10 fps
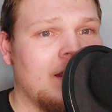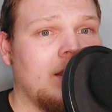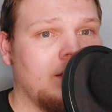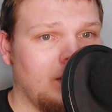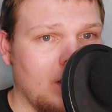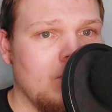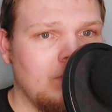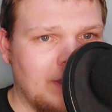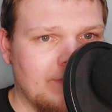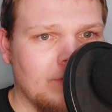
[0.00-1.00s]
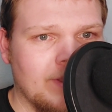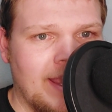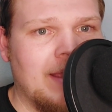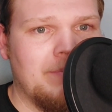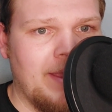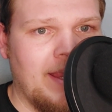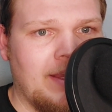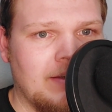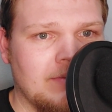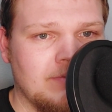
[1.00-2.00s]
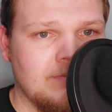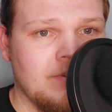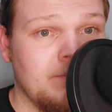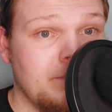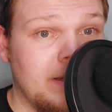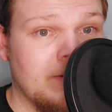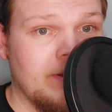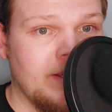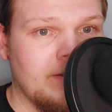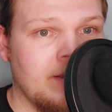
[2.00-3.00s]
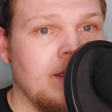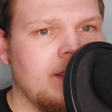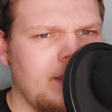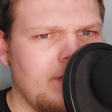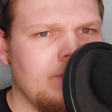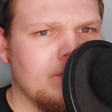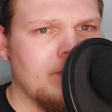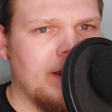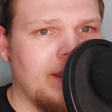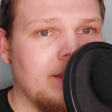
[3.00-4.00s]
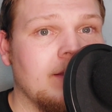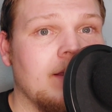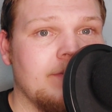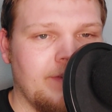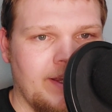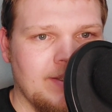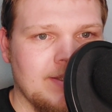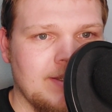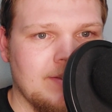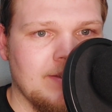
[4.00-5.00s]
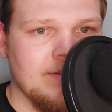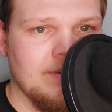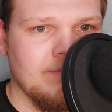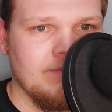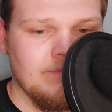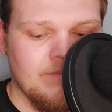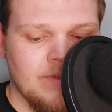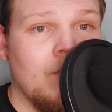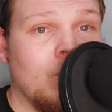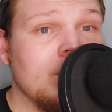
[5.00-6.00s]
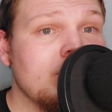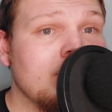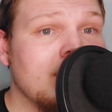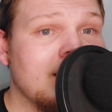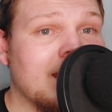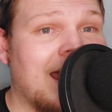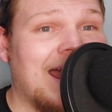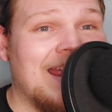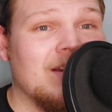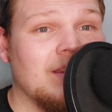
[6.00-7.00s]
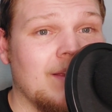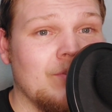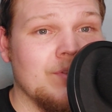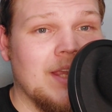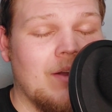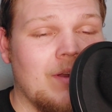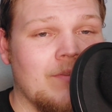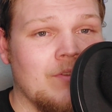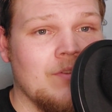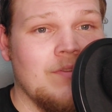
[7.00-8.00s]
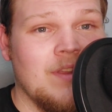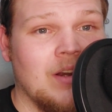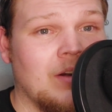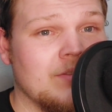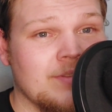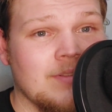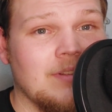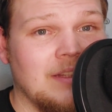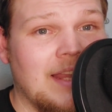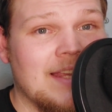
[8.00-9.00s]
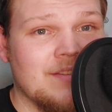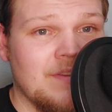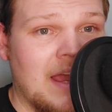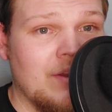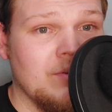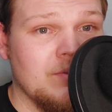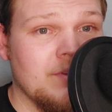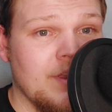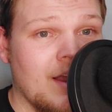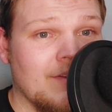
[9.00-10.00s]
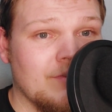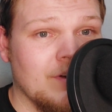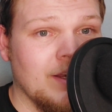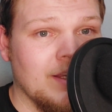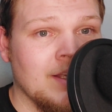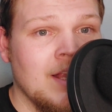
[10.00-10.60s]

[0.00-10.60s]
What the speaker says: low-level campaign, period, if you're running a fantasy system. Once you get into higher levels, however, there's less value to the offering.